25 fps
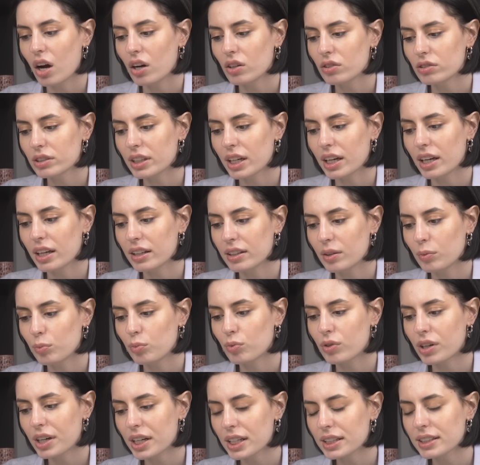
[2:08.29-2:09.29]
okay, the
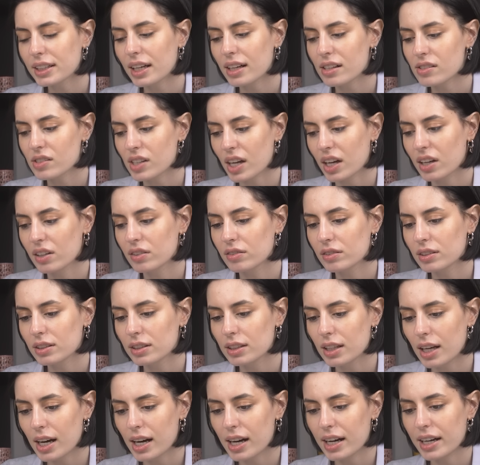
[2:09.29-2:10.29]
vortex
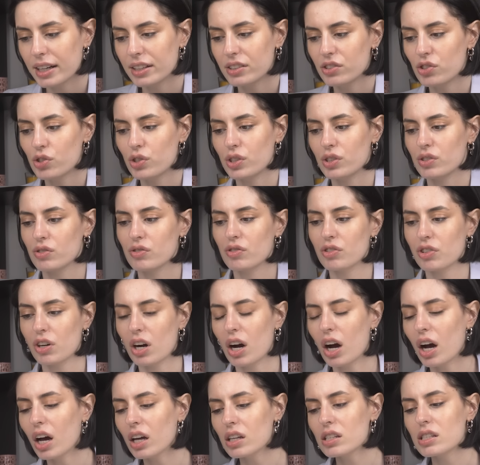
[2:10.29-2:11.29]
lines just
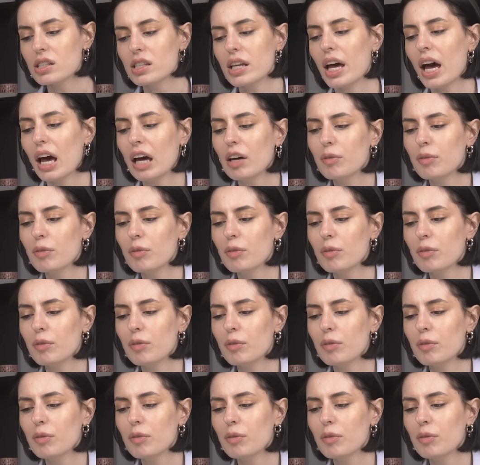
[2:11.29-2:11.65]
crossed.